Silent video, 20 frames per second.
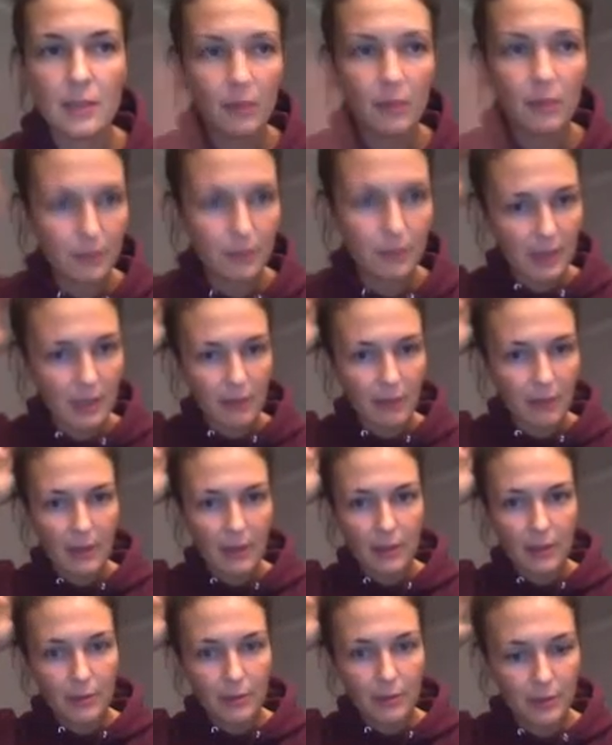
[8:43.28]
will
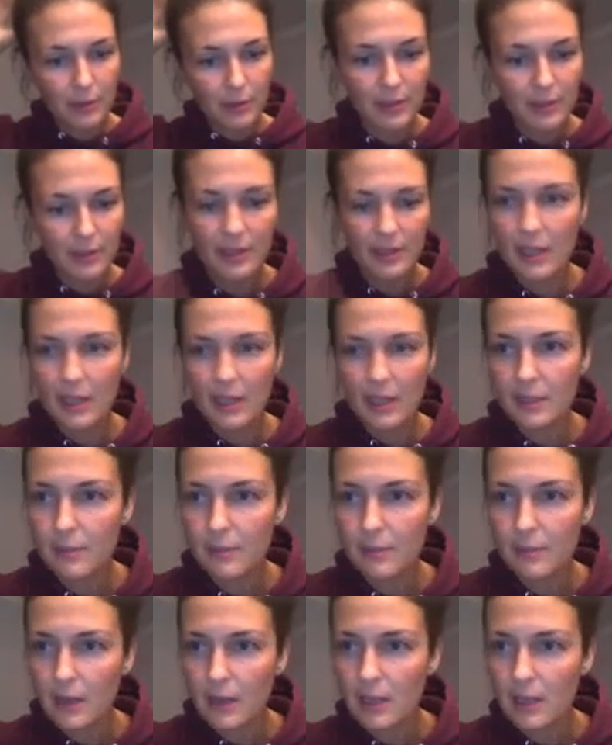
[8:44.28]
redirect you to the sales
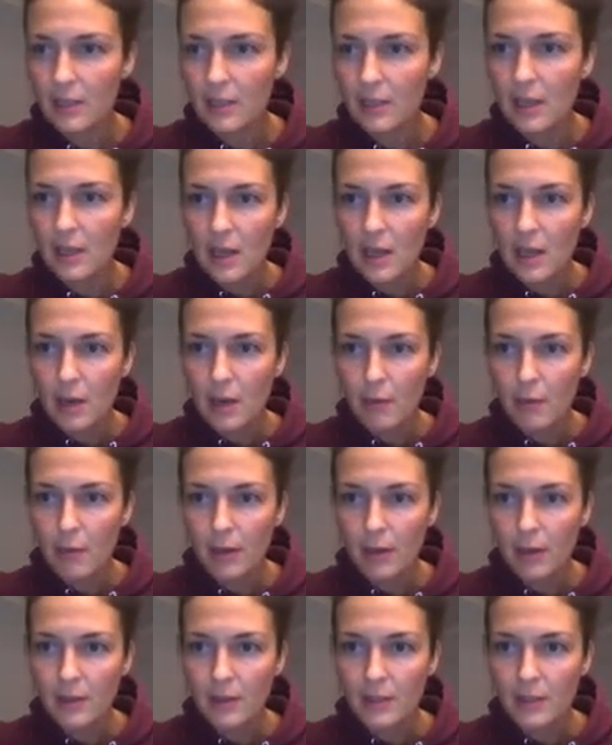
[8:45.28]
page where you